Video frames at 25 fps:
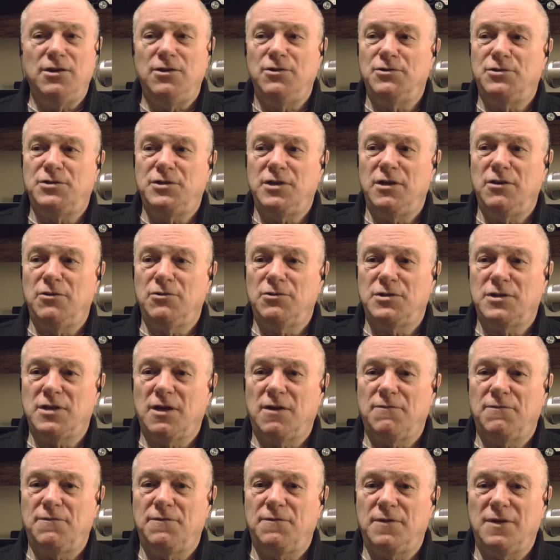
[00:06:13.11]
You see
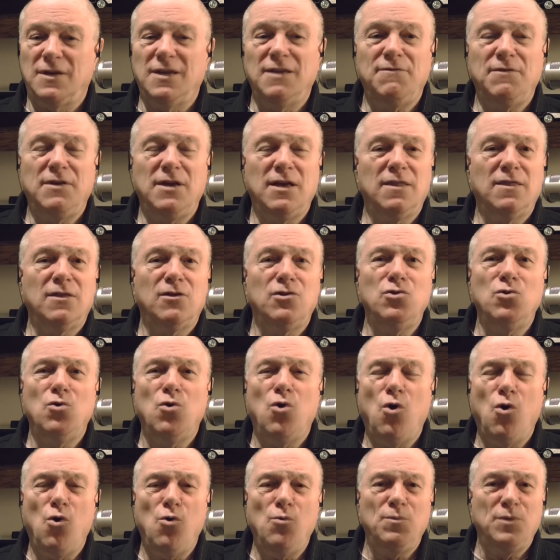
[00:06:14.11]
yourself living in the new
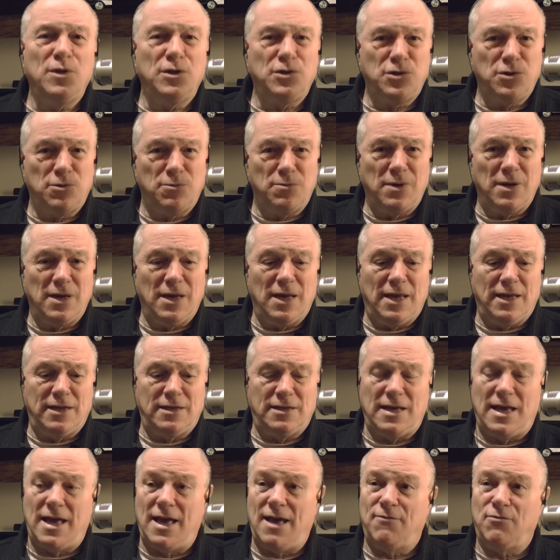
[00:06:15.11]
home that you'd really
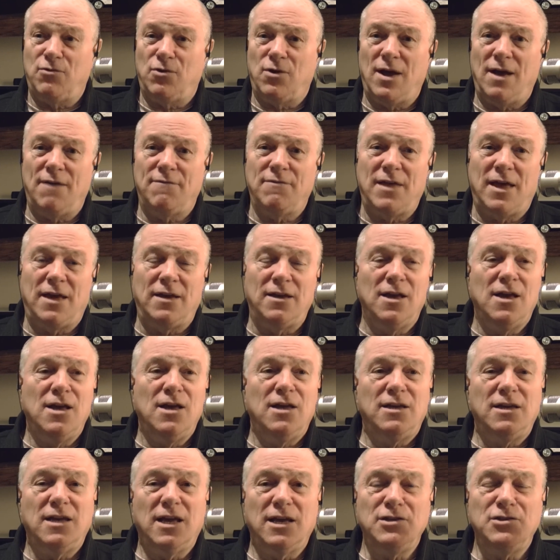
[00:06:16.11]
like to have, or have that
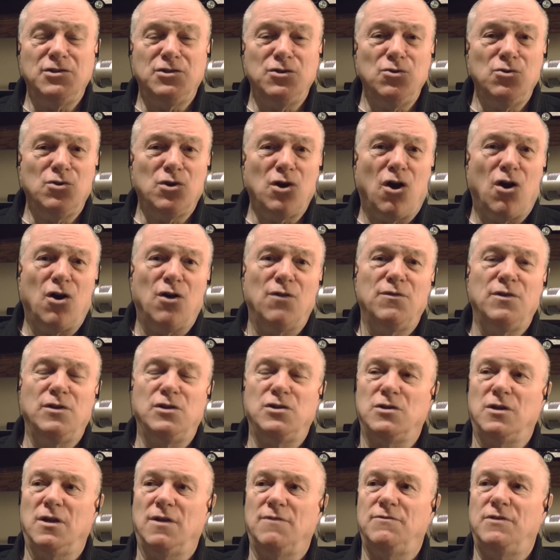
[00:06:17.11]
nice new car
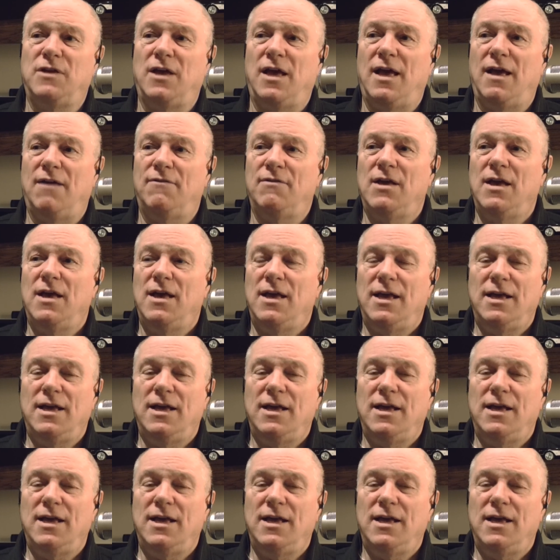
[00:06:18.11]
that you love to have.